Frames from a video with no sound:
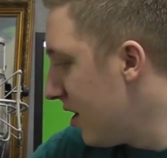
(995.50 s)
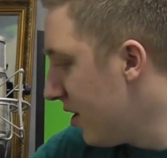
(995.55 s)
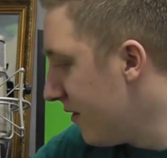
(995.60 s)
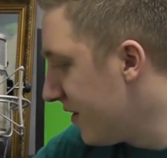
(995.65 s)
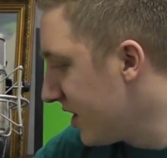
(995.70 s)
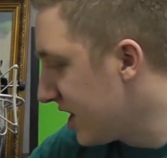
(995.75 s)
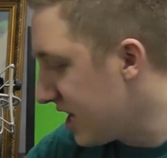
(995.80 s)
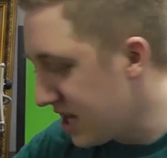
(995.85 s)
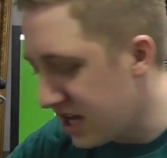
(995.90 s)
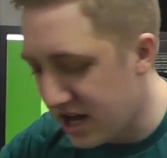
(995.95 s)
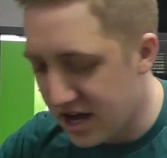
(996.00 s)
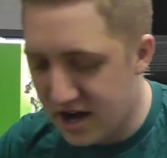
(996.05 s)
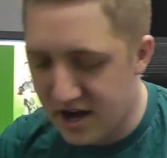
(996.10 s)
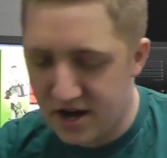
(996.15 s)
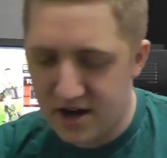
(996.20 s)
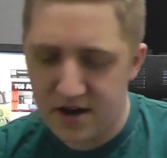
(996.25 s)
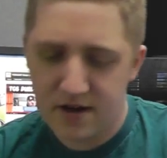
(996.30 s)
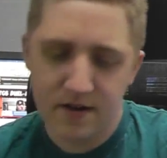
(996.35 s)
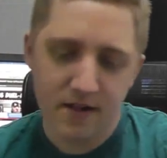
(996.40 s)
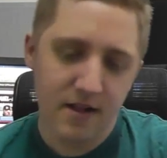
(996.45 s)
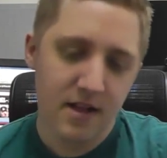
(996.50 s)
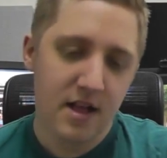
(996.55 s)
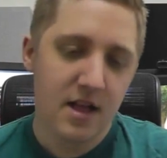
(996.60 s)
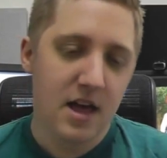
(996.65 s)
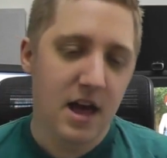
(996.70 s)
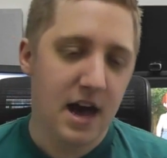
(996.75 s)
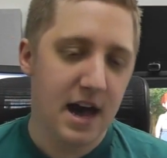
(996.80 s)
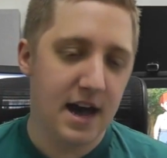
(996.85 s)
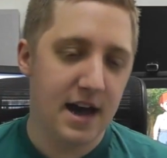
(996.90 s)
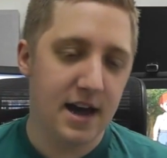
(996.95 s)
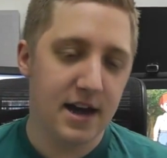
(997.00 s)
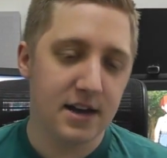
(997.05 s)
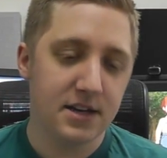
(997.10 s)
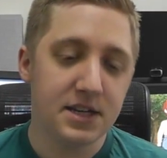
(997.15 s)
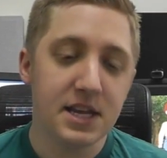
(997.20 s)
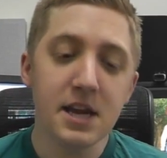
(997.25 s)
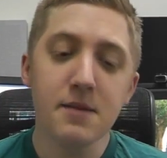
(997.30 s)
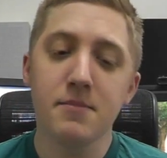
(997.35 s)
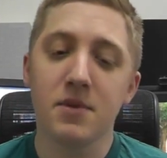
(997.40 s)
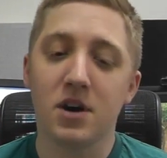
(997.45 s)
over here.
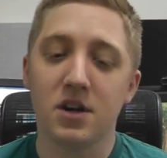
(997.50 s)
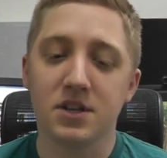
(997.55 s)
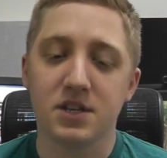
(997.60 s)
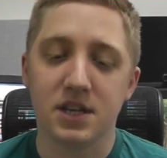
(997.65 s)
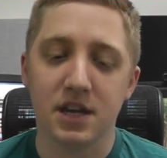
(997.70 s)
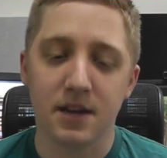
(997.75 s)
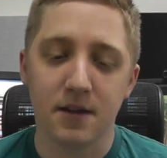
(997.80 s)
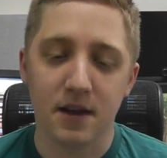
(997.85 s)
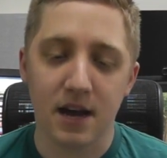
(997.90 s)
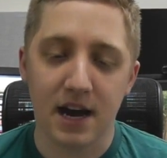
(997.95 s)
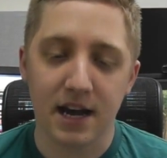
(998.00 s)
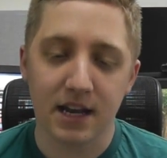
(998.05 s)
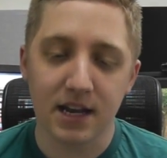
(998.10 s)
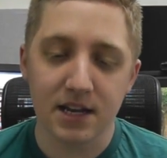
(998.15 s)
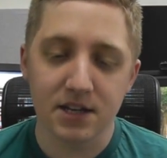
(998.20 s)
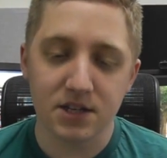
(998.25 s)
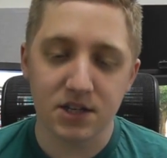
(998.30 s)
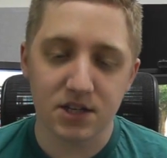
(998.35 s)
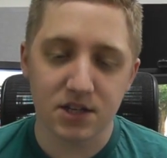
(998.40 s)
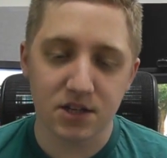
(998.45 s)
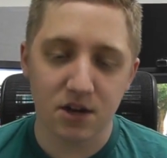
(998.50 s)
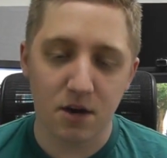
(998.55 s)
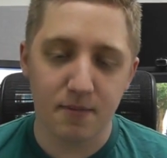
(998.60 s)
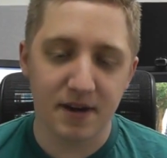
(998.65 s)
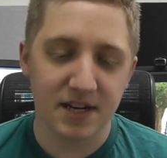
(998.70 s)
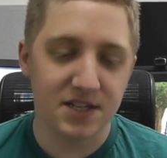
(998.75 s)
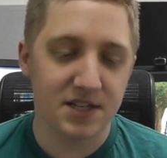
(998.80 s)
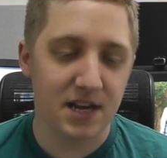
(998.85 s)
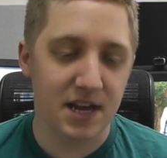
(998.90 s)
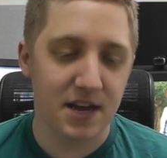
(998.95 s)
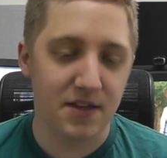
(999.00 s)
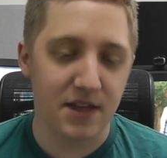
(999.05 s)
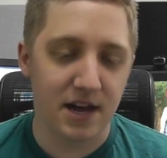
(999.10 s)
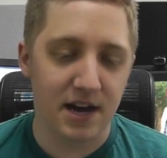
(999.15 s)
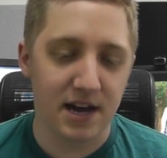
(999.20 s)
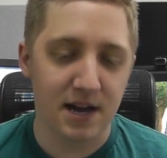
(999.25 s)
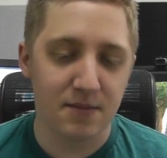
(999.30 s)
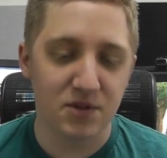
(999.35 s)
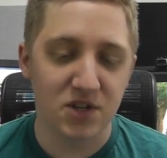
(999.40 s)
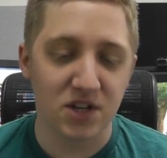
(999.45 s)
Dear Martin, I'd like to start by saying that
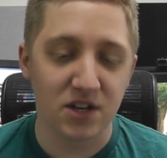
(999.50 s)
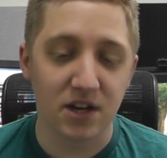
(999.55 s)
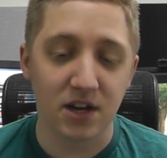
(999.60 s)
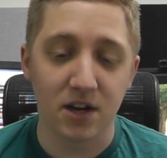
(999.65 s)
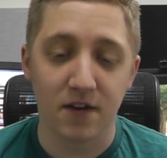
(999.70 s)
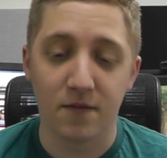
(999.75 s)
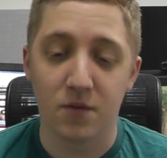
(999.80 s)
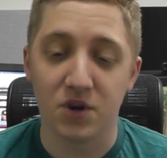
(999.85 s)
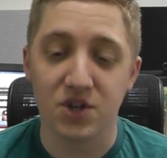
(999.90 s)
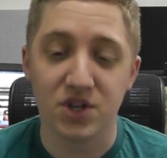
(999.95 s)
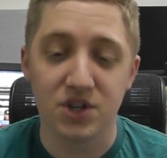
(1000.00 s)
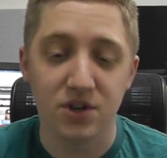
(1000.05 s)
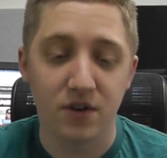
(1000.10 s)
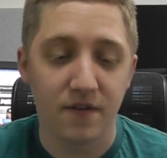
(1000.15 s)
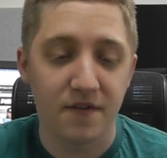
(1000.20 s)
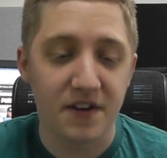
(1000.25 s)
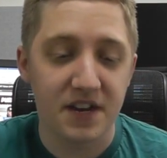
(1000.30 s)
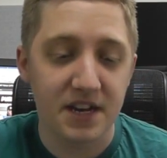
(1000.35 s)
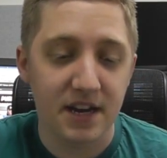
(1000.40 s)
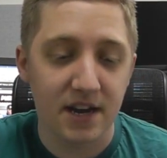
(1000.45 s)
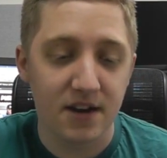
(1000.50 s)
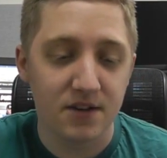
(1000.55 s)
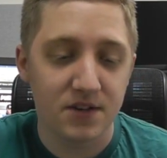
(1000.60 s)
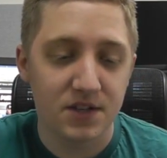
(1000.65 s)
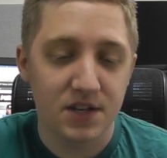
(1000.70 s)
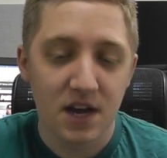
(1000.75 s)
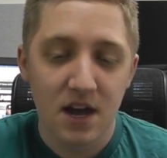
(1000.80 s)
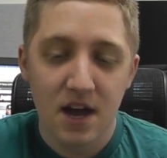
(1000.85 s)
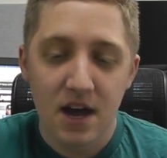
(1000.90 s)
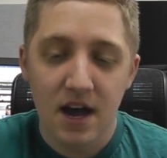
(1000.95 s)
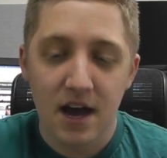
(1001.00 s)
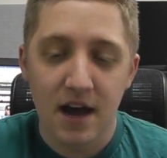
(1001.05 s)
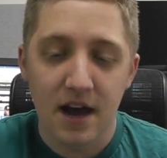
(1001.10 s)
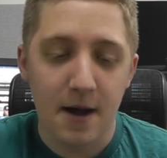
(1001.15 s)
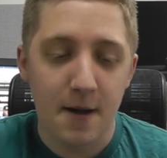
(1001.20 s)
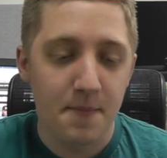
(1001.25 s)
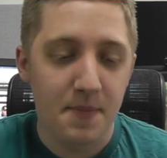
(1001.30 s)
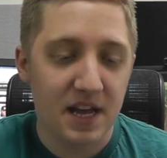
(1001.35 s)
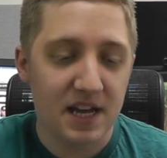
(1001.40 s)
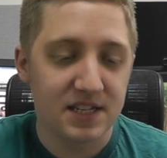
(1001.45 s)
I absolutely love watching your videos.
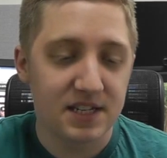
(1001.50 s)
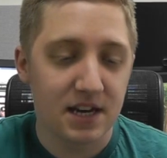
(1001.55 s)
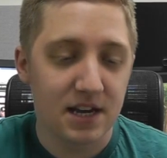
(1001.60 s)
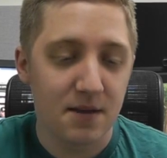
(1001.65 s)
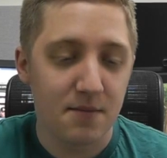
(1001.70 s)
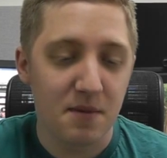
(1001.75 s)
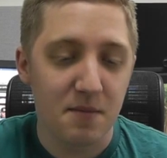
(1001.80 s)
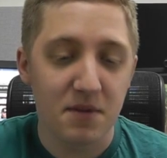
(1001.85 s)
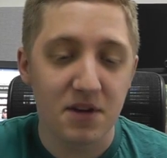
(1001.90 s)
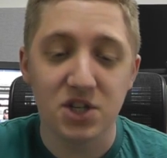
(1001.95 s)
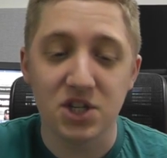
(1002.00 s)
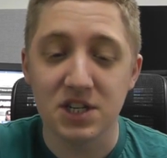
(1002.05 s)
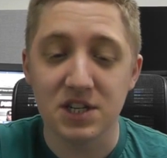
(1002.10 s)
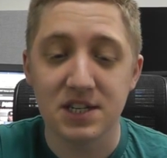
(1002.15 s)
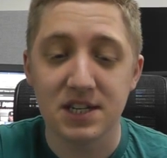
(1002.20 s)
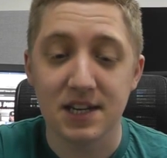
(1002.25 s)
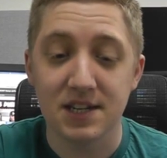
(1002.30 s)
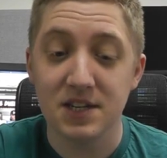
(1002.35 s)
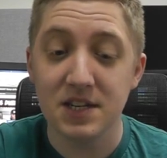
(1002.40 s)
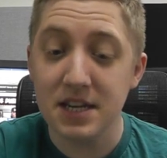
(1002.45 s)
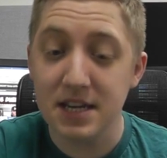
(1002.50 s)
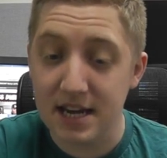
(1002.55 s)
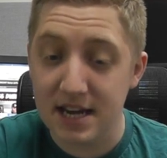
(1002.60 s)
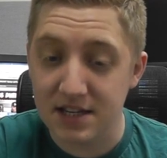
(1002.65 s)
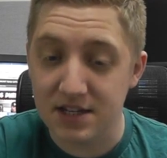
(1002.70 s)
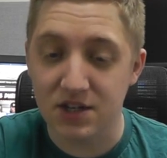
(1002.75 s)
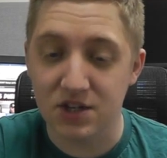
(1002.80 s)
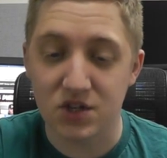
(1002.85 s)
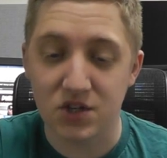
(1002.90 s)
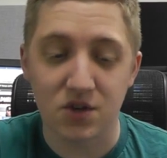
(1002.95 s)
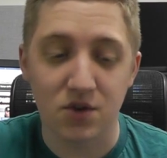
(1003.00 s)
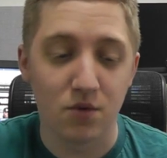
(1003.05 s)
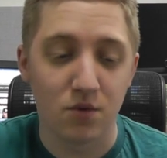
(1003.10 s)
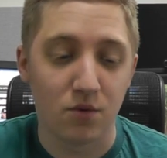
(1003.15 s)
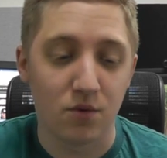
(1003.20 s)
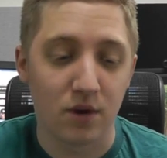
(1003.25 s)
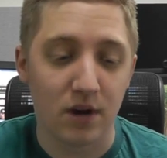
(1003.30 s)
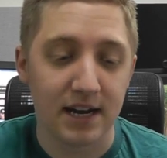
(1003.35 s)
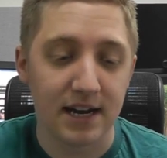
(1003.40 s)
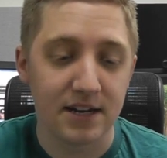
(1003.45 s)
As I am in my GCSE years at
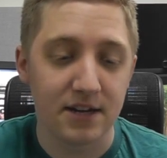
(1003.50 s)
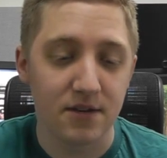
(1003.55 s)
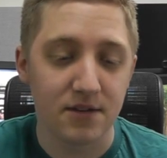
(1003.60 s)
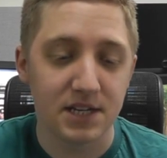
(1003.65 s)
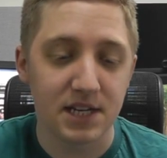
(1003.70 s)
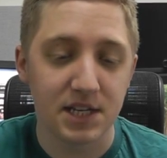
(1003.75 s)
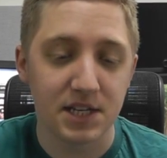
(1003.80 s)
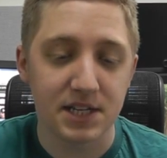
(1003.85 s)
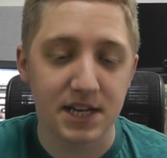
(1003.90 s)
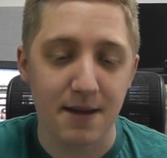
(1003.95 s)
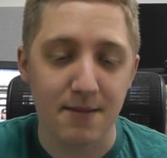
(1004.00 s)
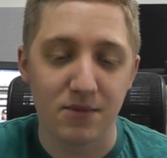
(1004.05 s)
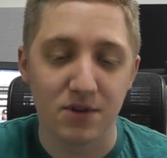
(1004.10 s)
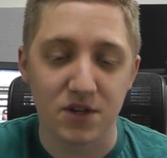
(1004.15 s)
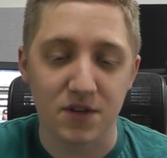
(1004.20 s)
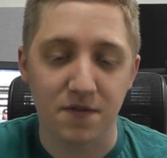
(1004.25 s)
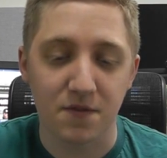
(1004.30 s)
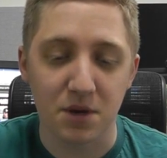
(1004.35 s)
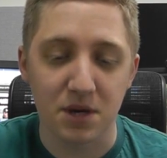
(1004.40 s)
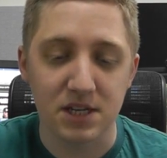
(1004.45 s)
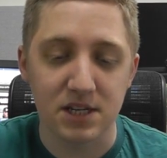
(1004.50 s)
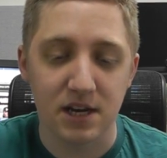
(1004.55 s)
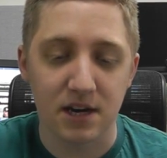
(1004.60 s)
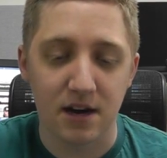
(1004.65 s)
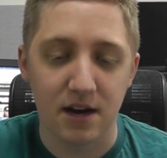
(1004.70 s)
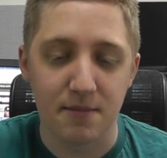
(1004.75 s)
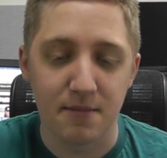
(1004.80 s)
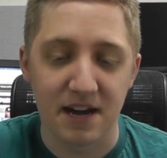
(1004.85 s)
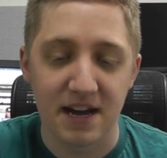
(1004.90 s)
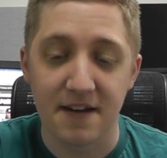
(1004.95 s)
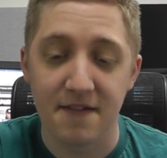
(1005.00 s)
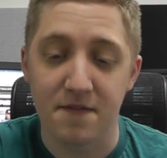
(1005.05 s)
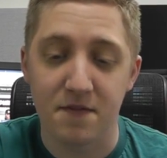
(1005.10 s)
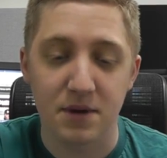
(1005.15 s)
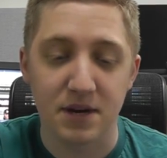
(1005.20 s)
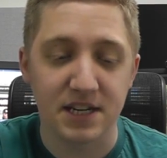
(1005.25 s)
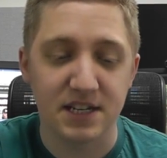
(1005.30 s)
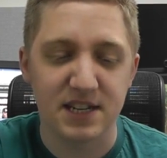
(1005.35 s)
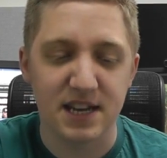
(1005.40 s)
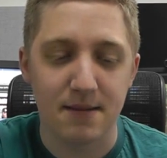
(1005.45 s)
school, and I don't tend to get much free time, I have
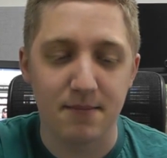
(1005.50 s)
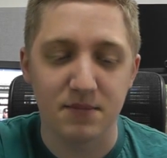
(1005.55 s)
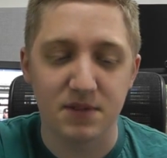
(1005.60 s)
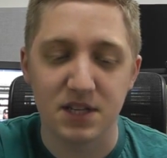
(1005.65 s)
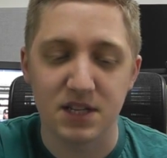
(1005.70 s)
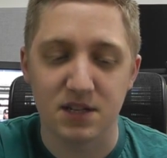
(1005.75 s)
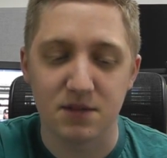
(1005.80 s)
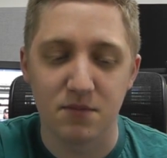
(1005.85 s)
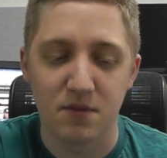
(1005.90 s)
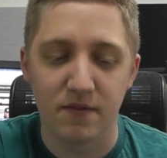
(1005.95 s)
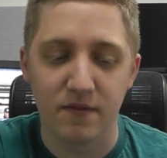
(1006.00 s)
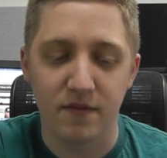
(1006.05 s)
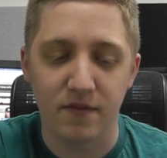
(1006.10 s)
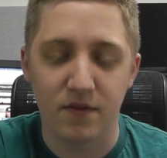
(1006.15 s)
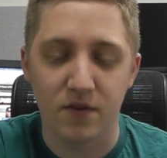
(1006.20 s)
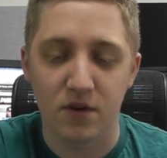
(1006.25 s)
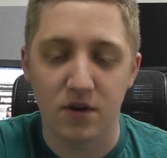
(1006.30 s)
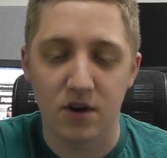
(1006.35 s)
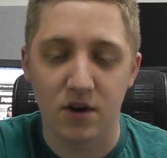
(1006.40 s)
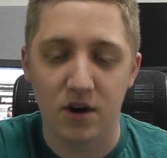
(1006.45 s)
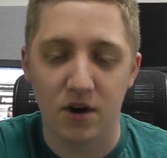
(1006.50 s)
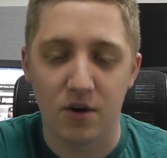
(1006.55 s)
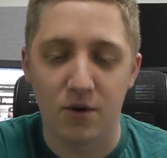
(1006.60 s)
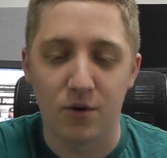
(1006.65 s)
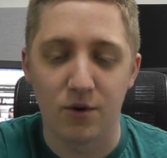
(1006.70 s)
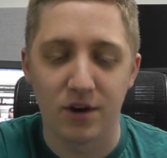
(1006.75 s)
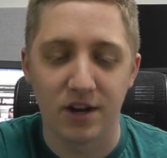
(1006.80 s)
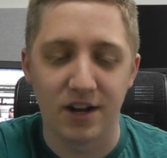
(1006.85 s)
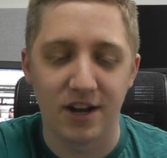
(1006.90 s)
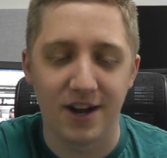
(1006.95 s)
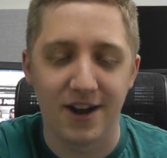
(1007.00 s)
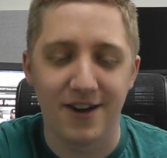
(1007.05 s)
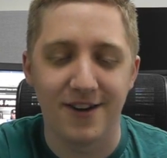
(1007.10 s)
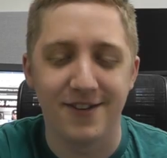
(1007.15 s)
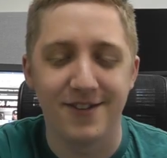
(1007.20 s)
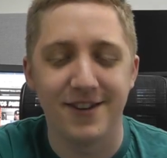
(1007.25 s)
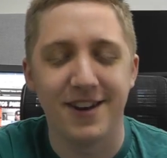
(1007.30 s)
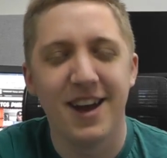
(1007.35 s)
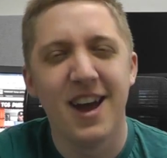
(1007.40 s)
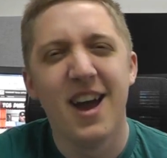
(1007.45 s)
for exams this month all
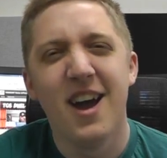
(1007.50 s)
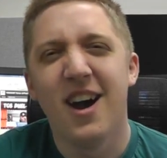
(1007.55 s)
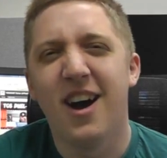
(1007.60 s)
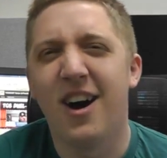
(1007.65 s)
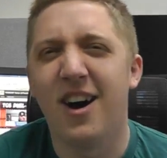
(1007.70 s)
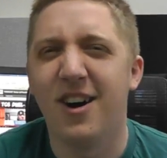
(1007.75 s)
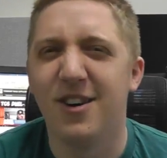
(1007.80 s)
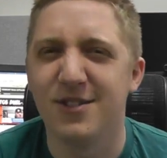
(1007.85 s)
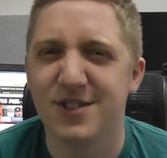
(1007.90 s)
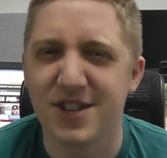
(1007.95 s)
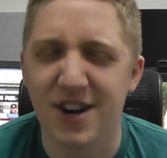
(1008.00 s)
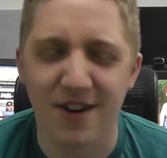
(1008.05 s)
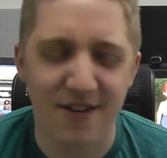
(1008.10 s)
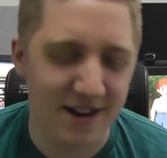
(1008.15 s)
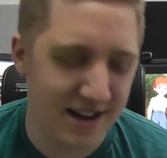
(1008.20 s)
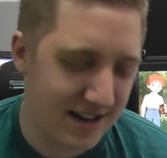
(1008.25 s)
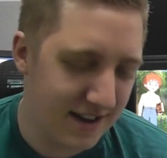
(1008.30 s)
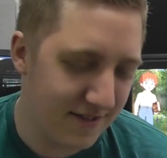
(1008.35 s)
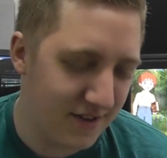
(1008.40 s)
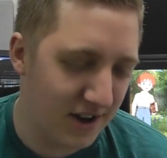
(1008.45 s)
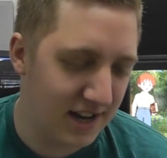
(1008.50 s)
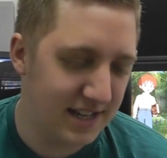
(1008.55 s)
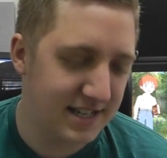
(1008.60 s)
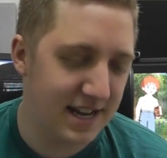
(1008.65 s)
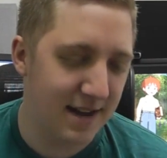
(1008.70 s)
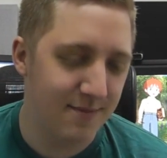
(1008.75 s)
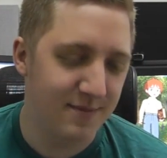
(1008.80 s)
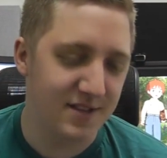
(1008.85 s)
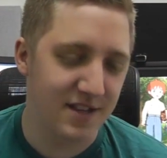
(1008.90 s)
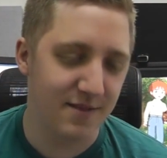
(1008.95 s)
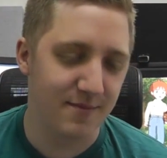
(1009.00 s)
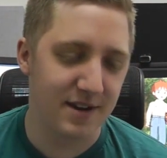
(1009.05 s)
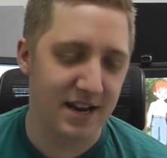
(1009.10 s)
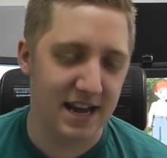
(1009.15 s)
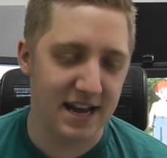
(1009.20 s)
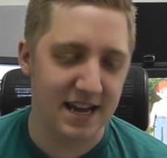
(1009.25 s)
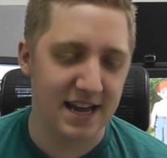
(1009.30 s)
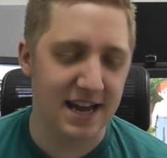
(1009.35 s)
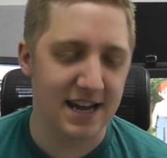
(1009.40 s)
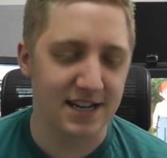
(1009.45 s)
alone. Oh, sorry, you've got exams at the
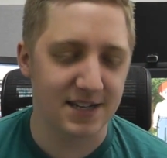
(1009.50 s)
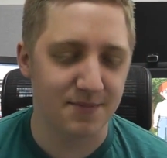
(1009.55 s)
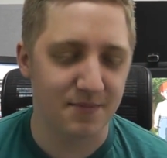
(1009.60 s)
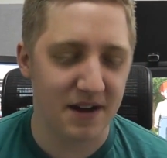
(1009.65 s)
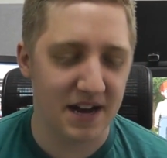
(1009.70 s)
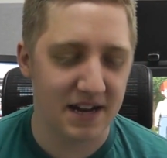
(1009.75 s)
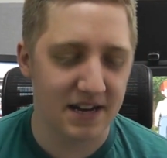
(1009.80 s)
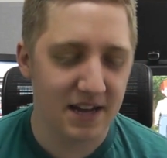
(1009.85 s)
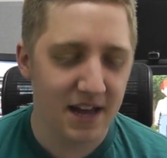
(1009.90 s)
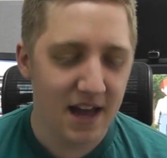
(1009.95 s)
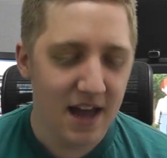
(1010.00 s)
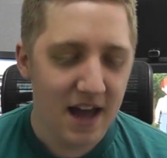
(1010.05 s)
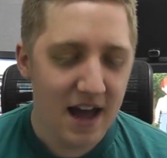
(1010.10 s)
minute. Yeah, that's bad.